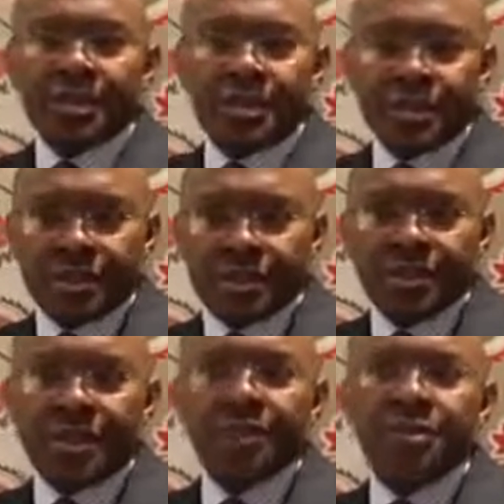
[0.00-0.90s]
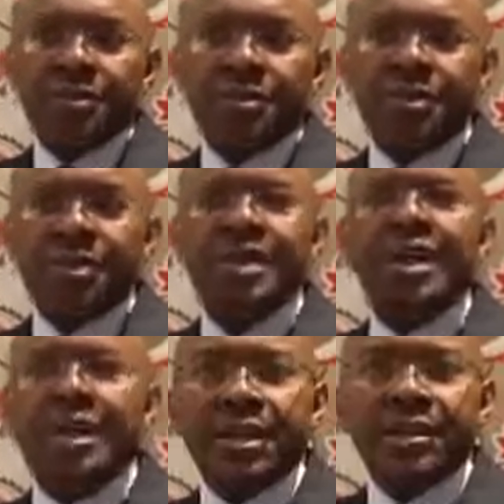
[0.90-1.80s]
the steering committee
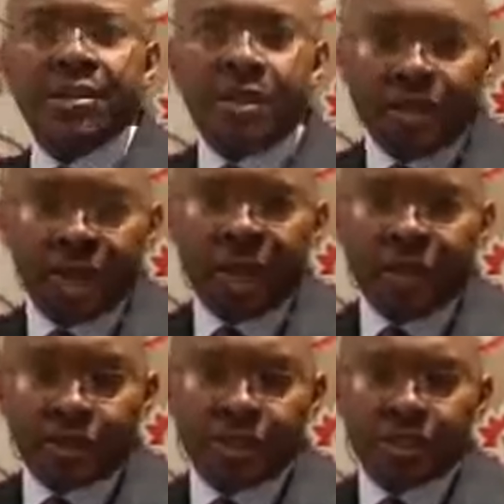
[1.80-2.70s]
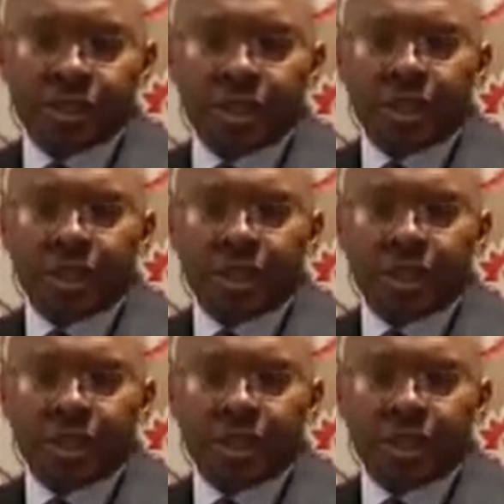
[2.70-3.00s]
ended on a high note